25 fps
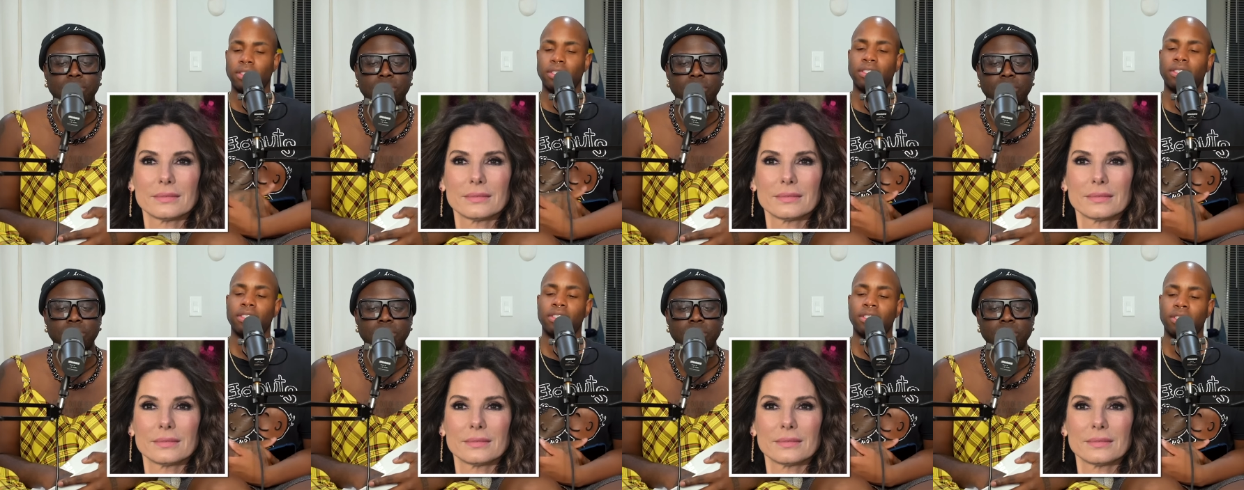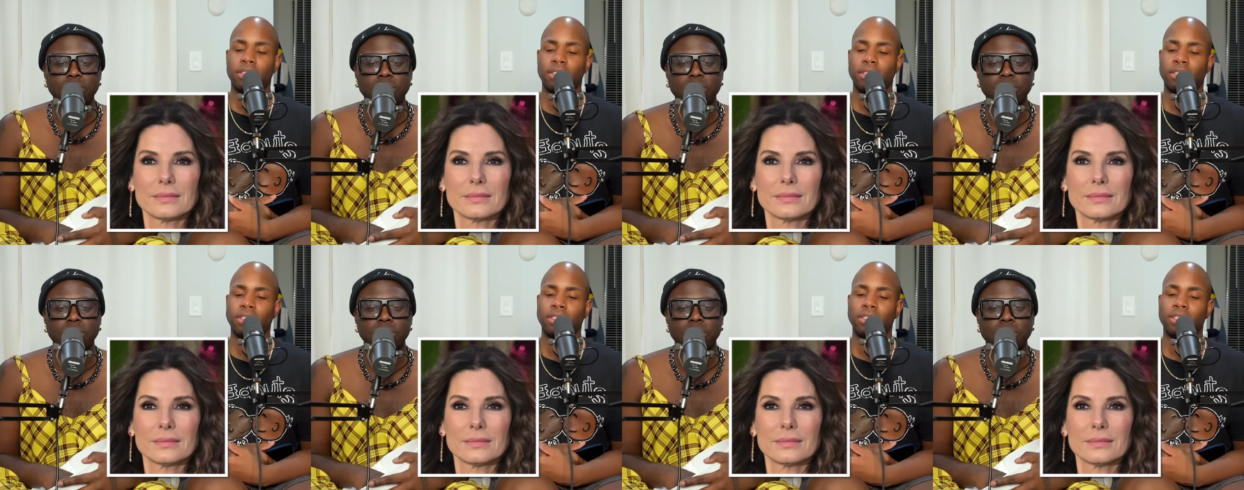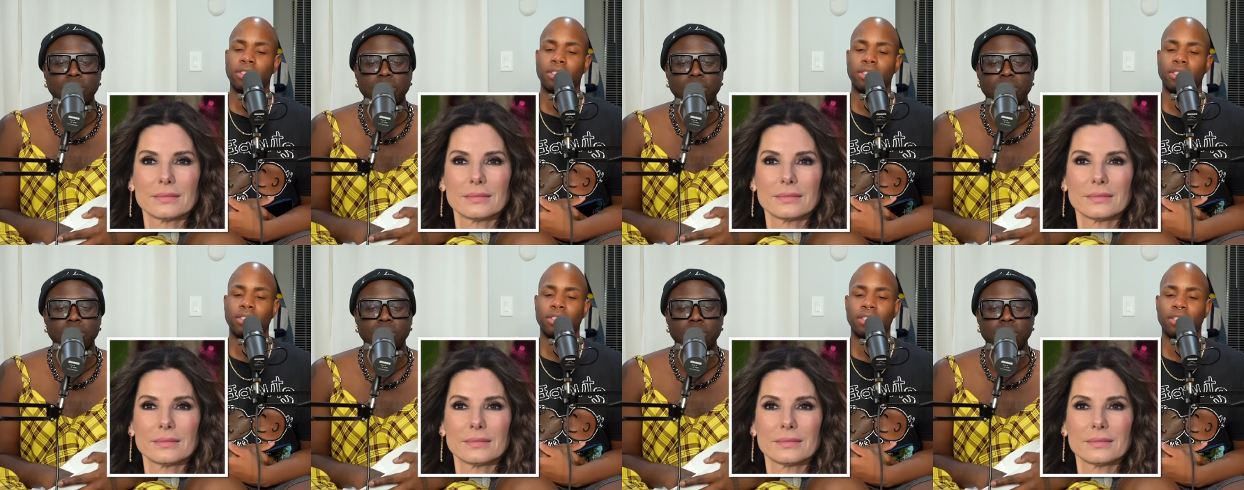
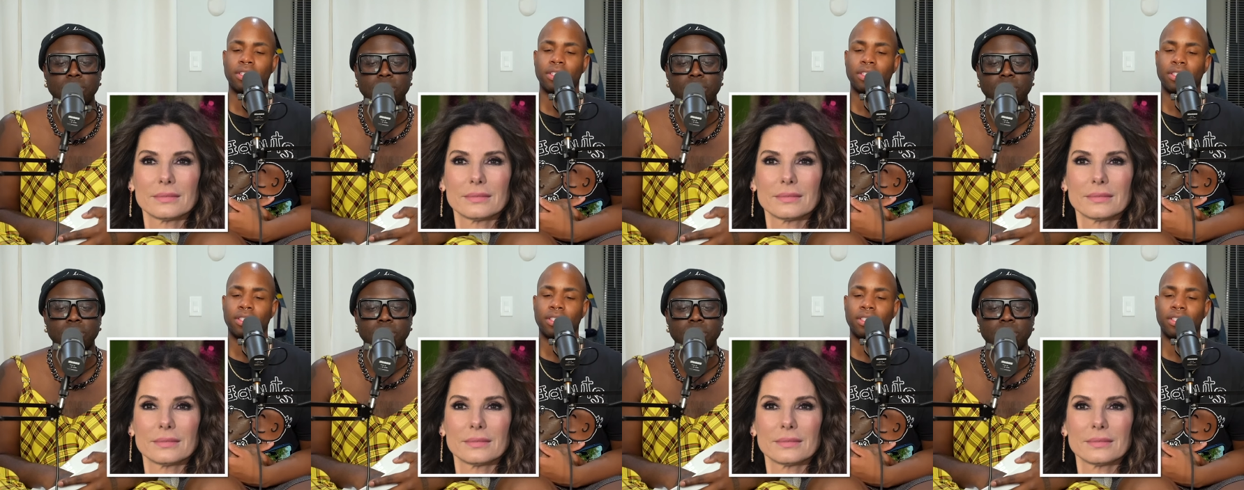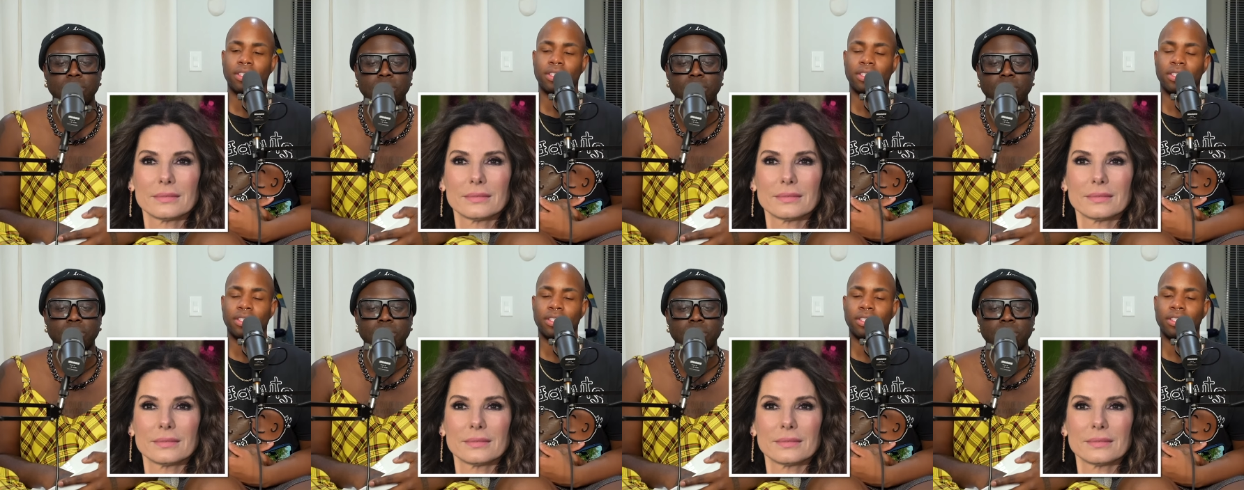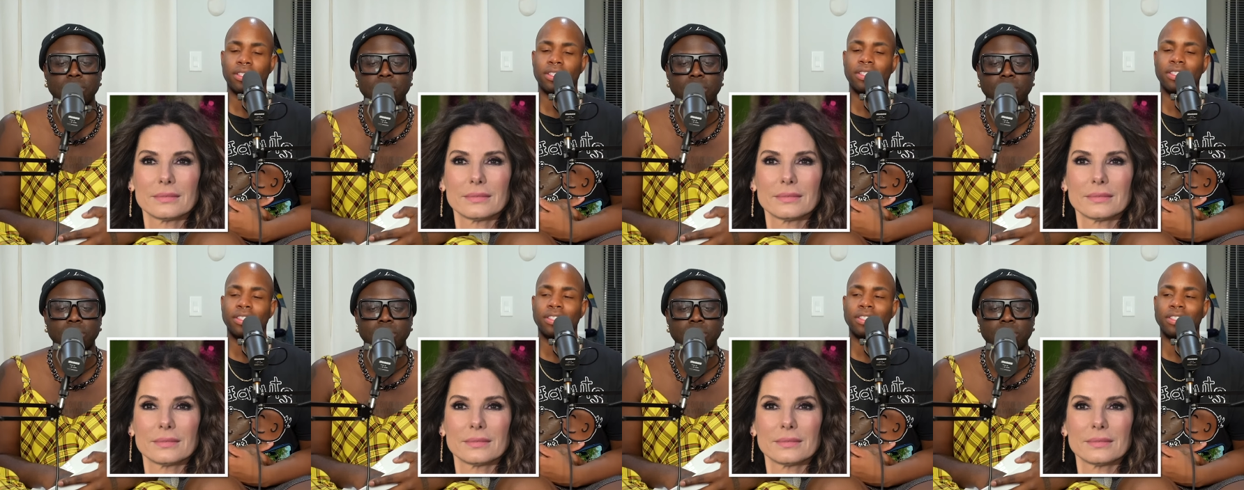
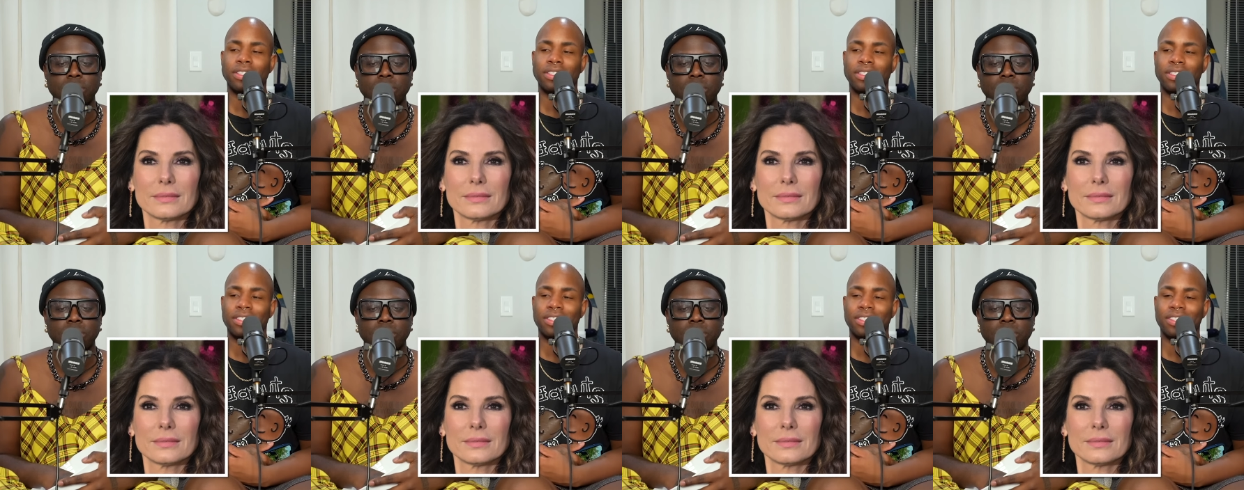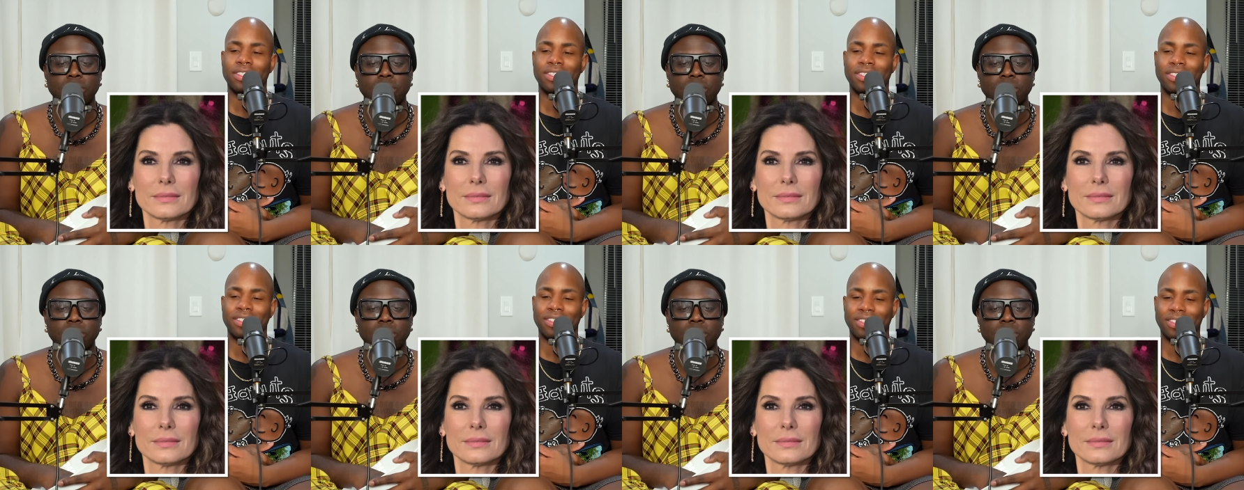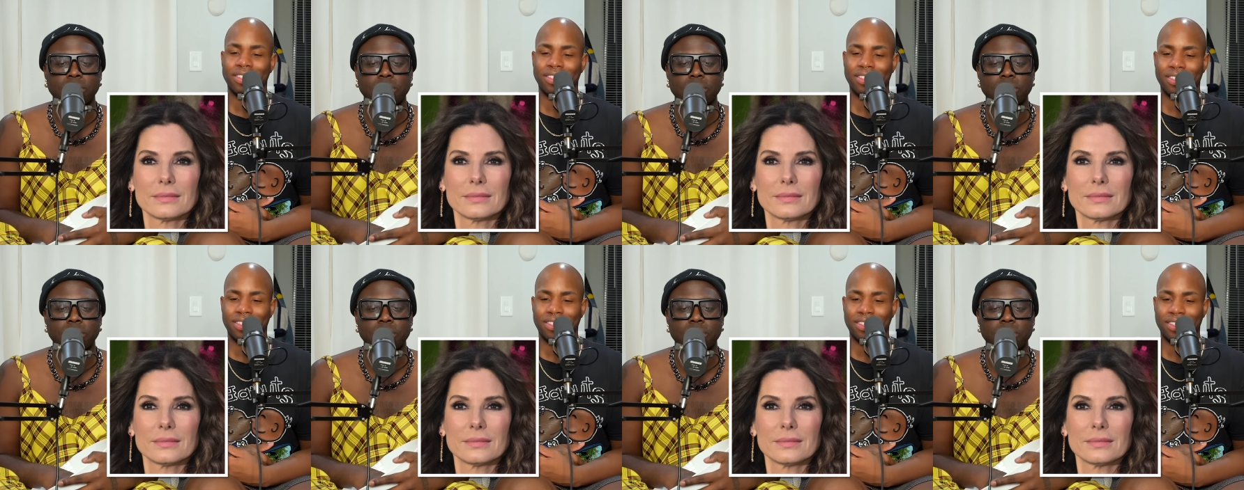
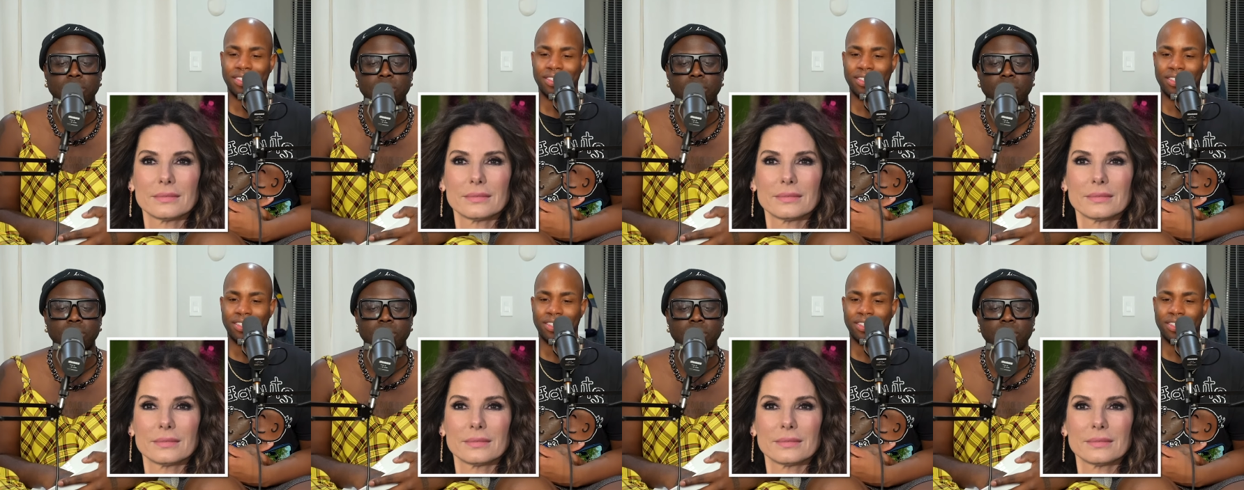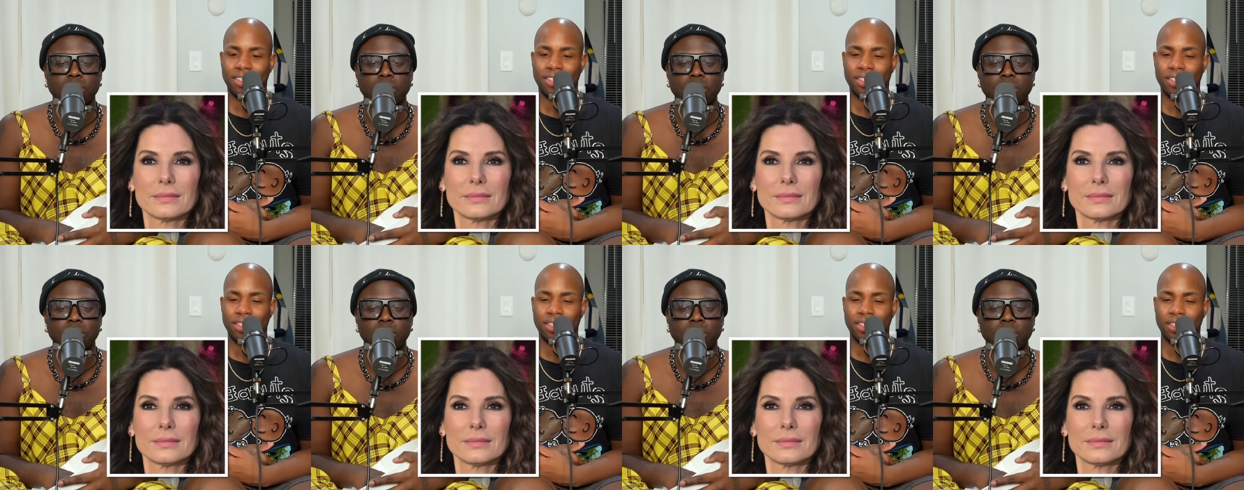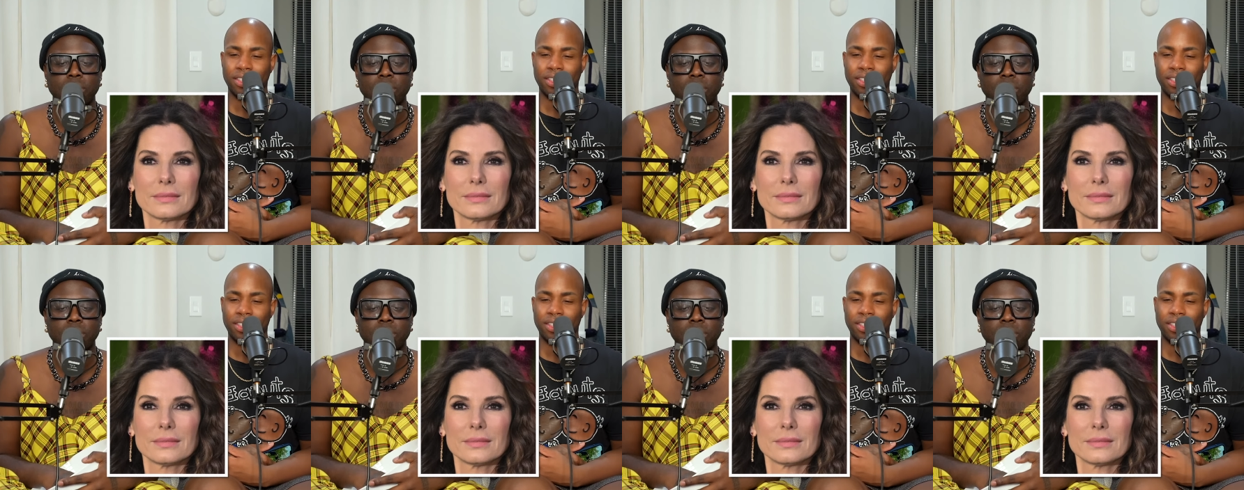[no speech]